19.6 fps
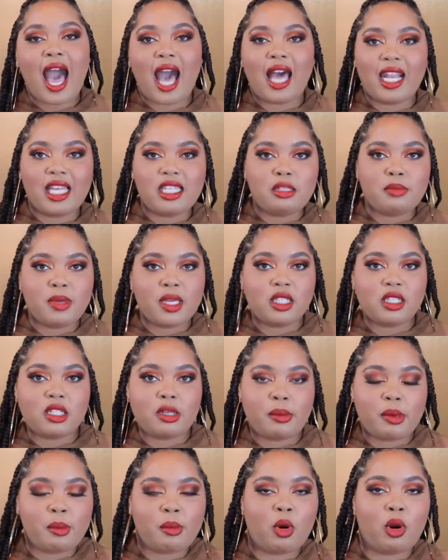I like to be a
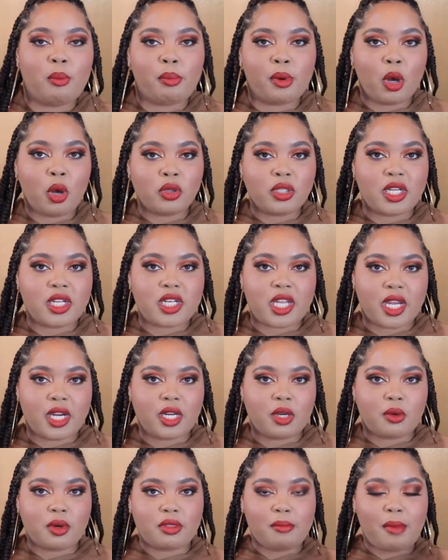little bit more bold and
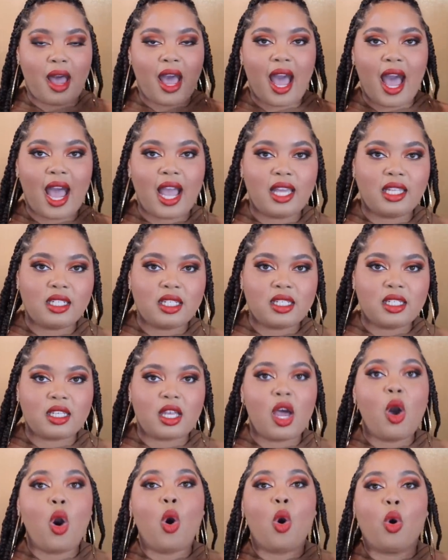daring with my eye
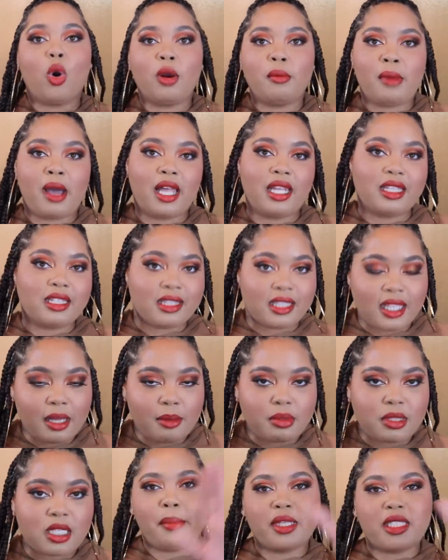look or my
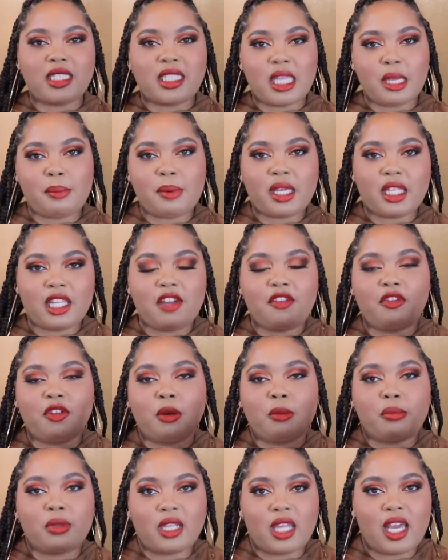lips. But typically
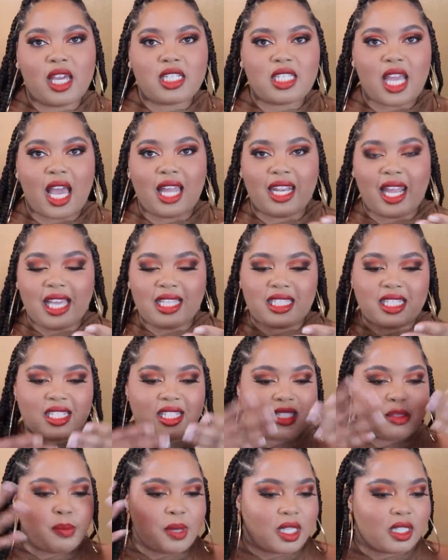for blush, I like to
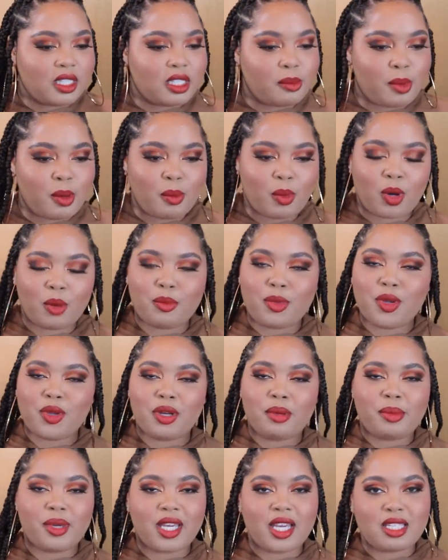just be a little bit more
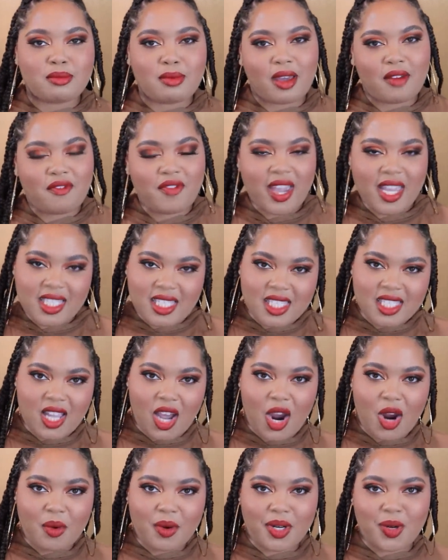muted because my face is
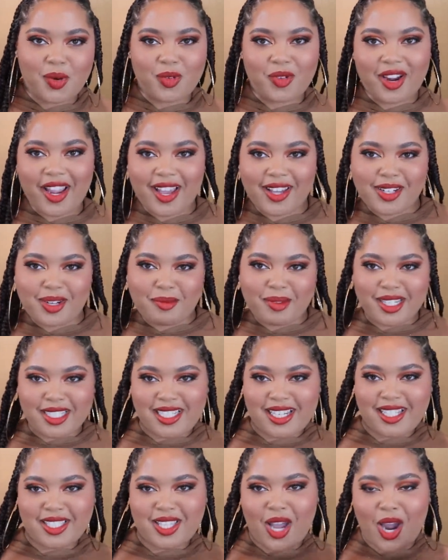already round and my
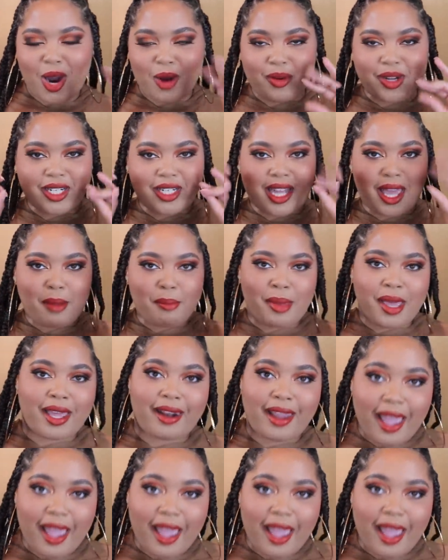cheeks are already like bad